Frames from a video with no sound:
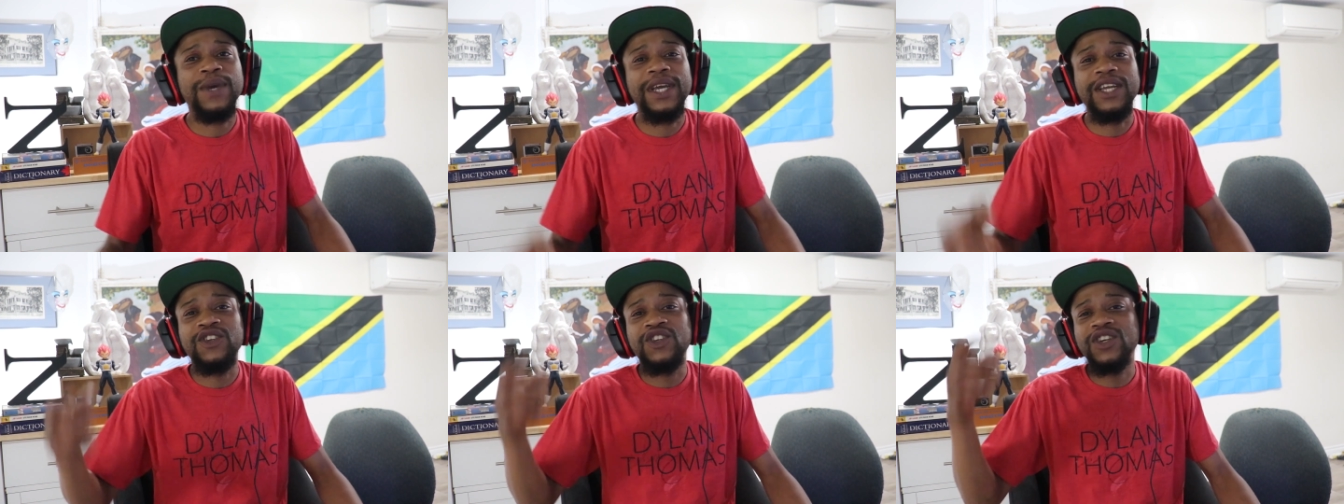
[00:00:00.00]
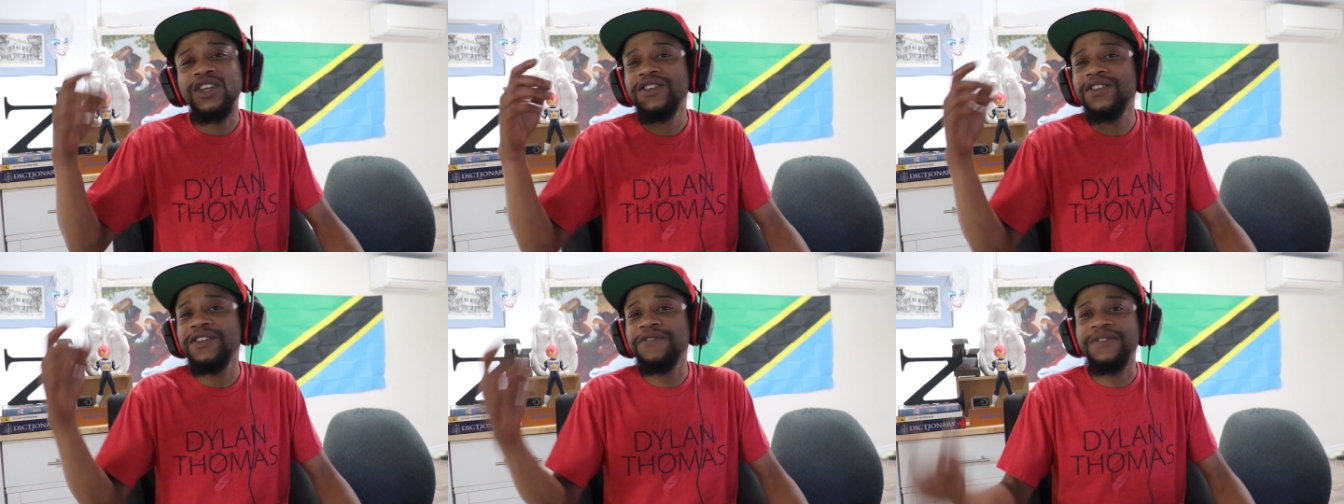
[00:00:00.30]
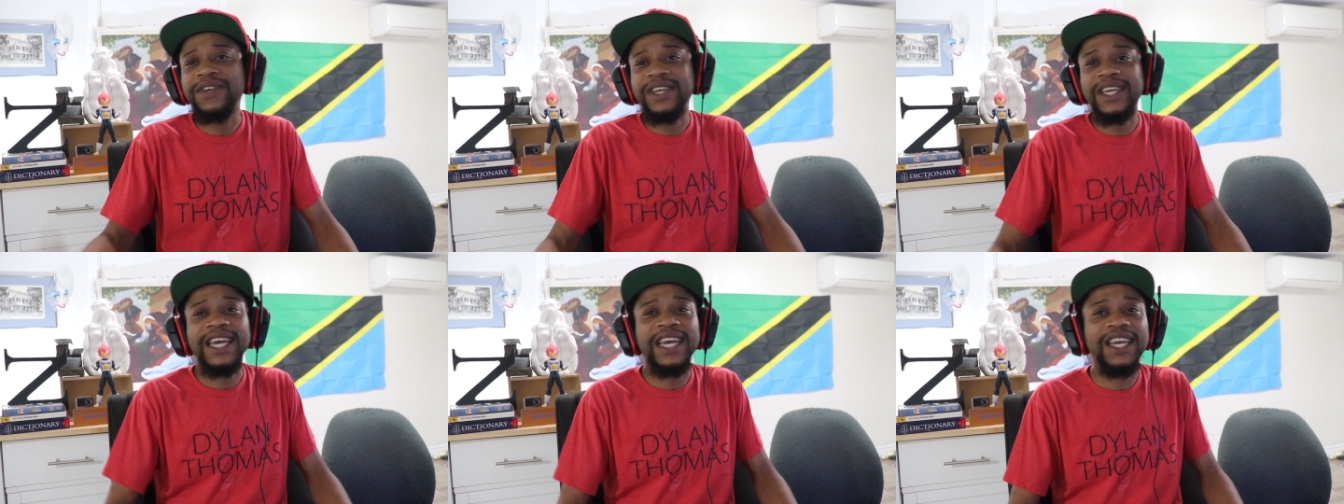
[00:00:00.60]
make
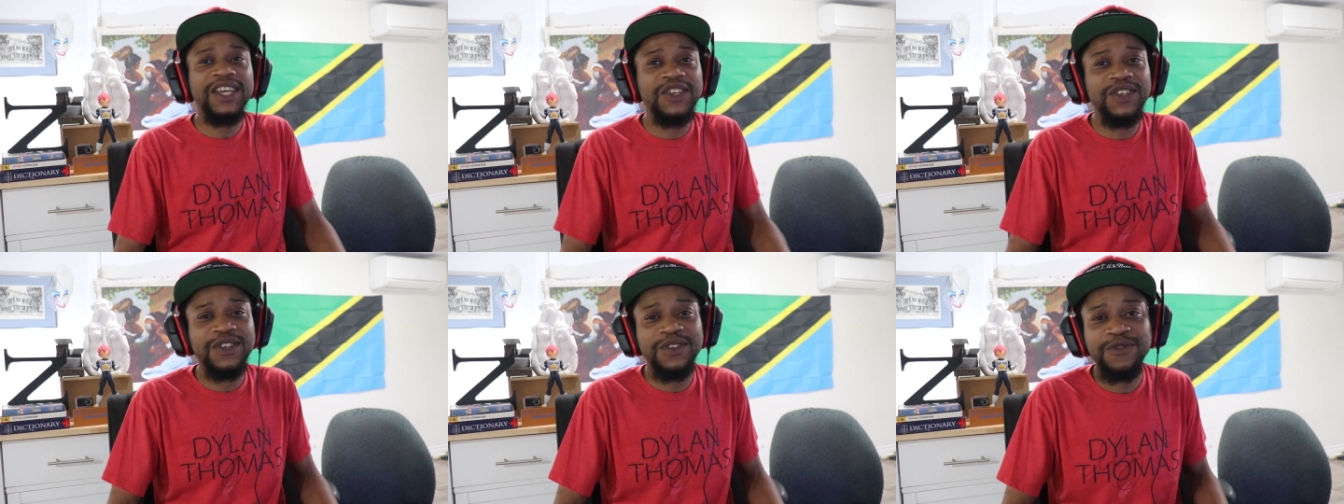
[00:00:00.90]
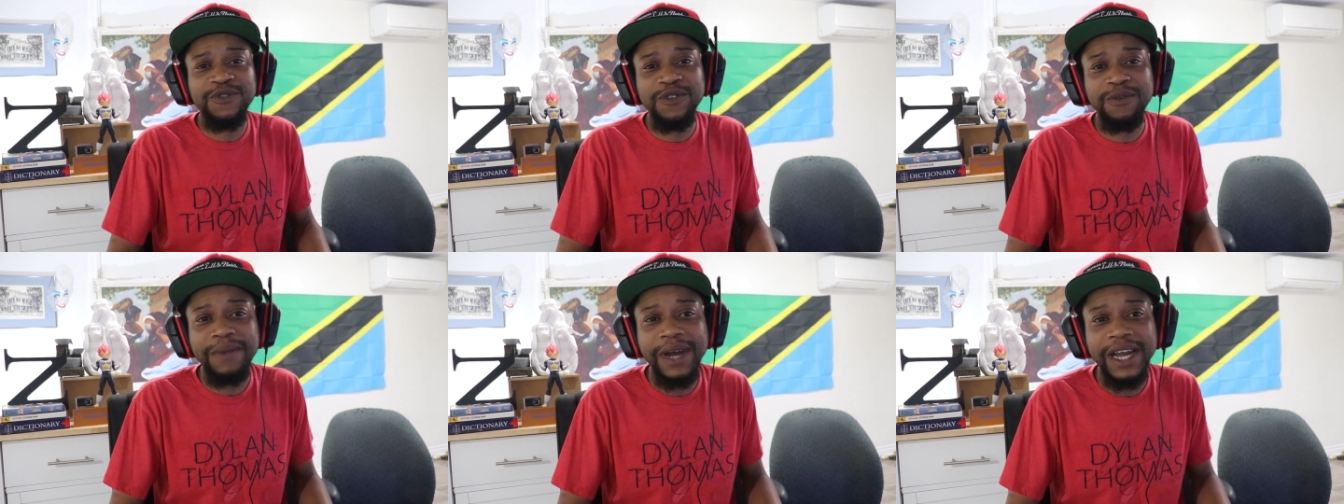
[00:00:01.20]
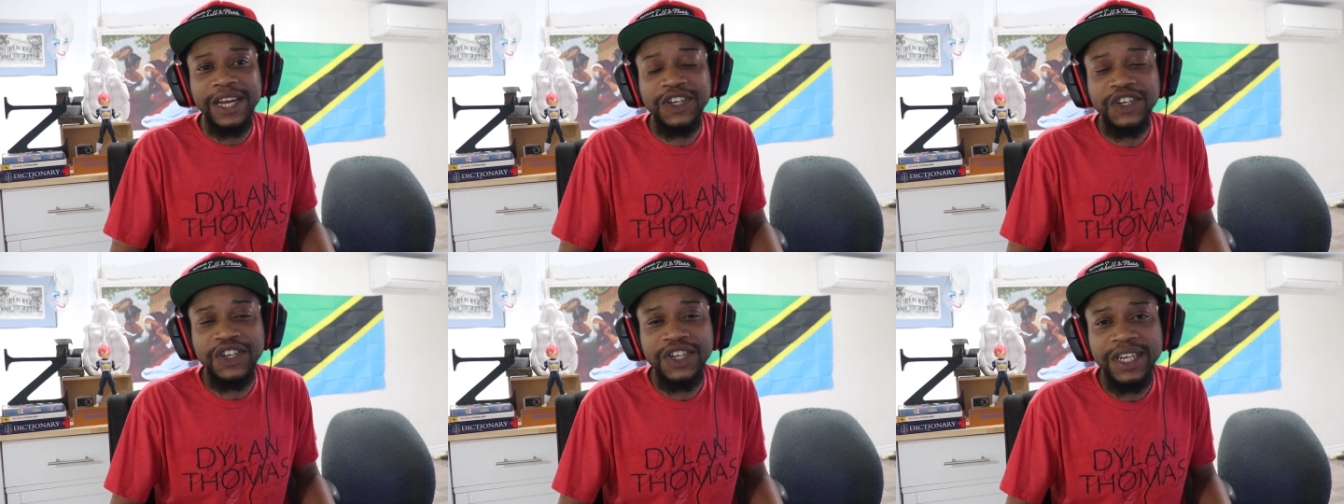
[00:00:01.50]
justifications for
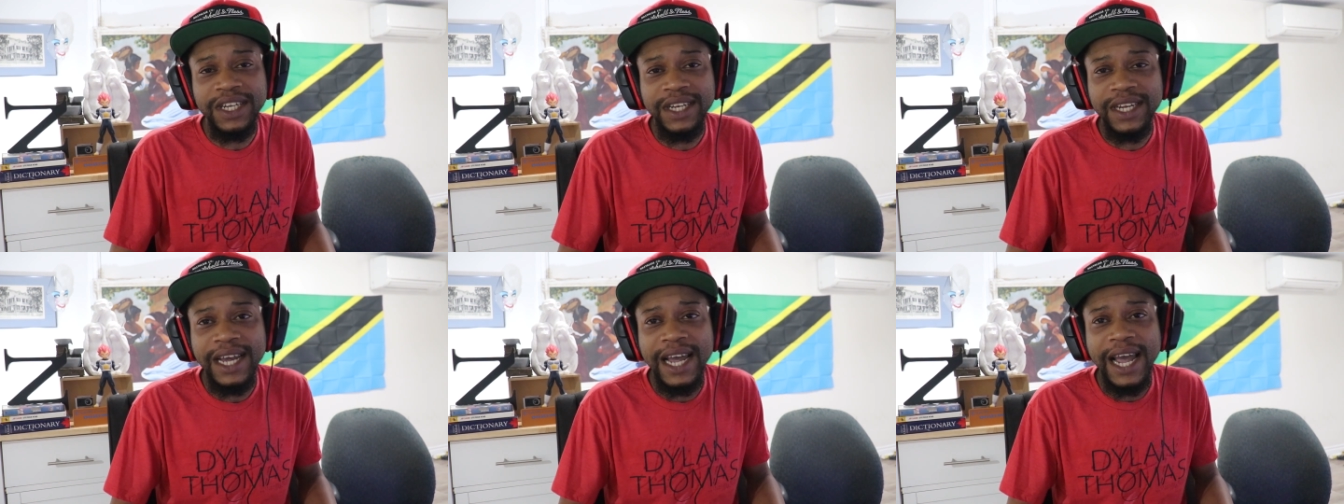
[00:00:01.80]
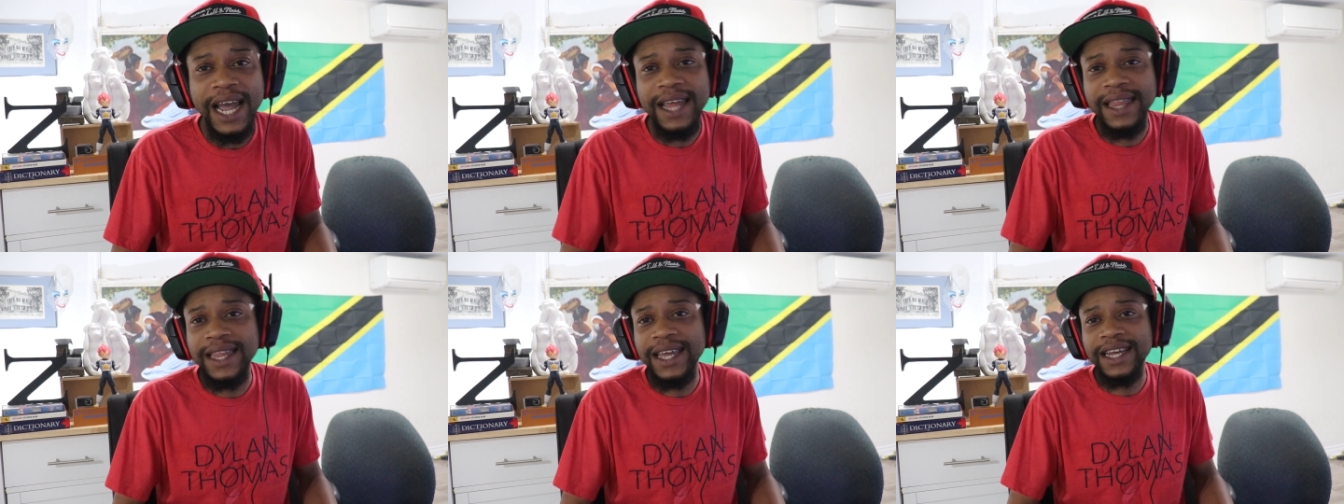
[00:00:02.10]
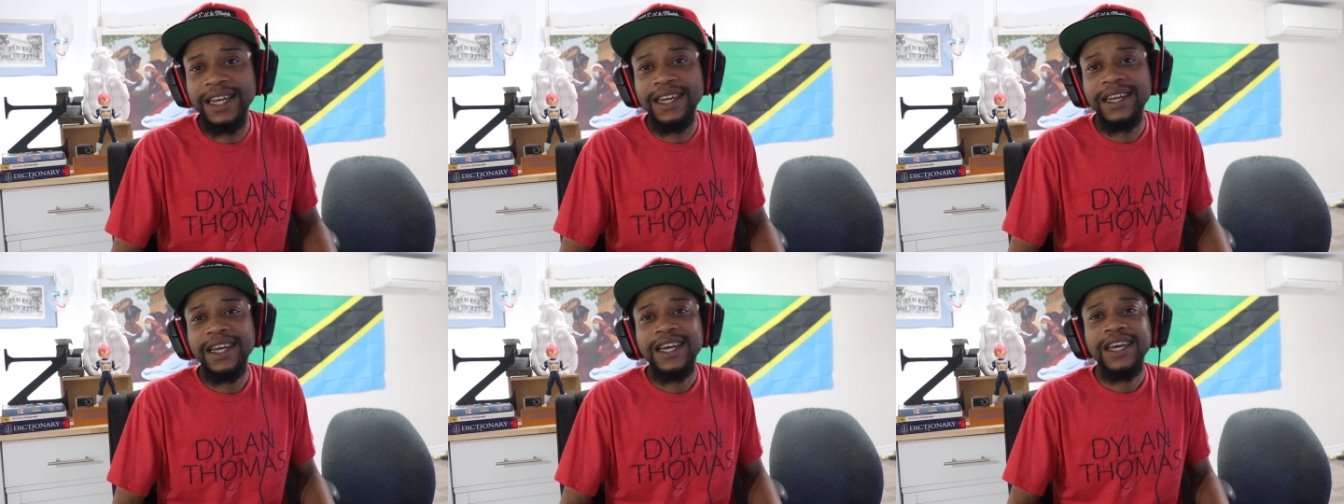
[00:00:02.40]
my shit, and
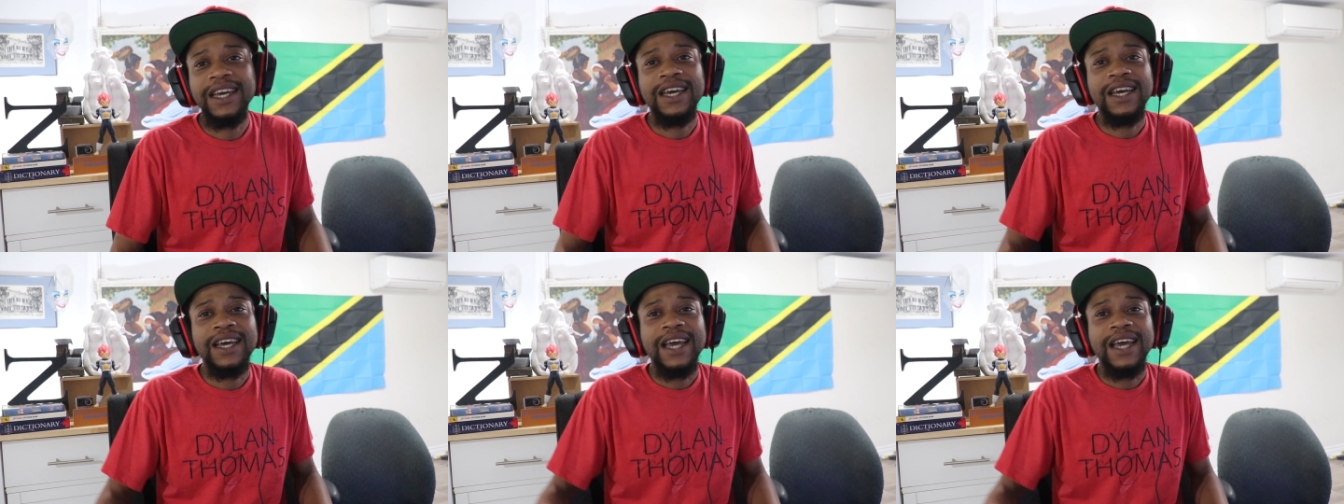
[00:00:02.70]
then